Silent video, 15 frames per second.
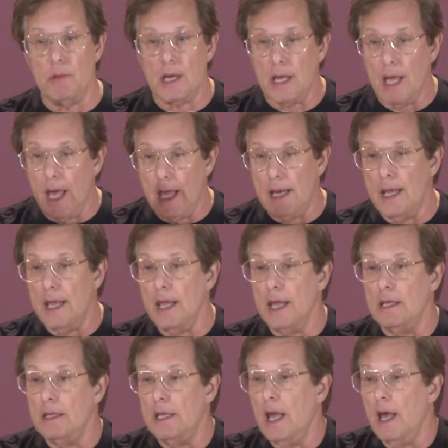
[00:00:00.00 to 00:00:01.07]
McConaughey
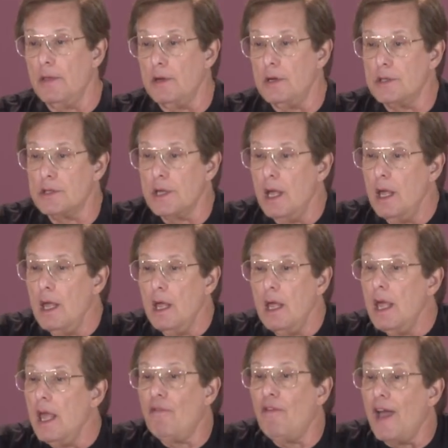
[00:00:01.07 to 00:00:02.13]
and the others.
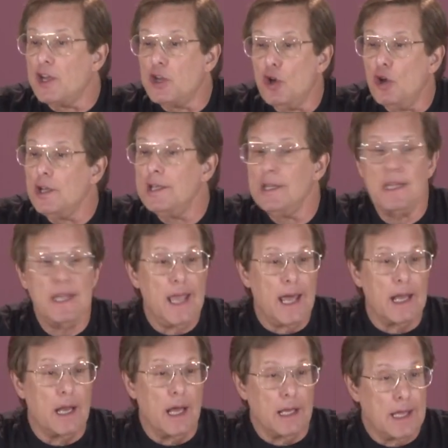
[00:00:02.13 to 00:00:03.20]
If I couldn't
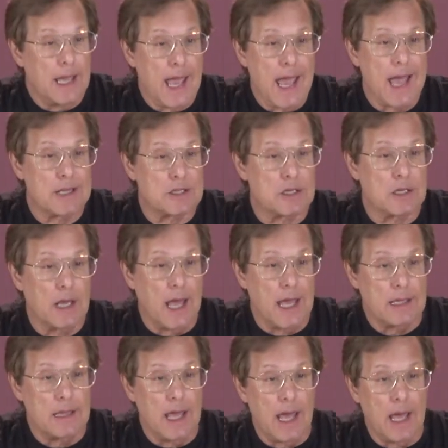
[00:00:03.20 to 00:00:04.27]
get a cast
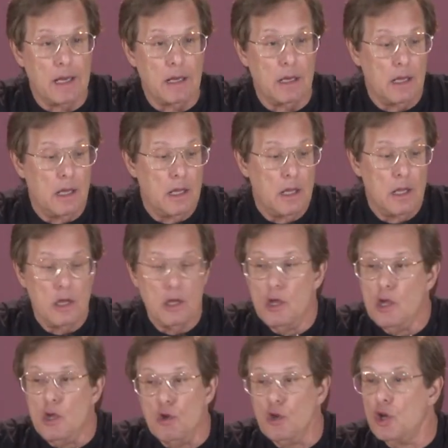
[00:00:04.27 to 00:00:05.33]
like that,
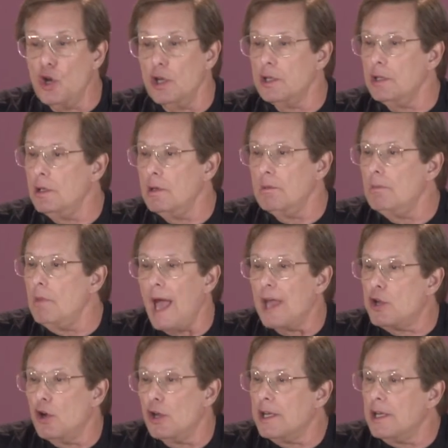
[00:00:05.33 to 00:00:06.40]
I
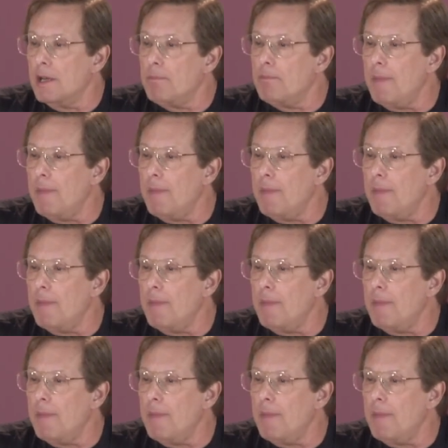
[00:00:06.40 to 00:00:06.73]
couldn't have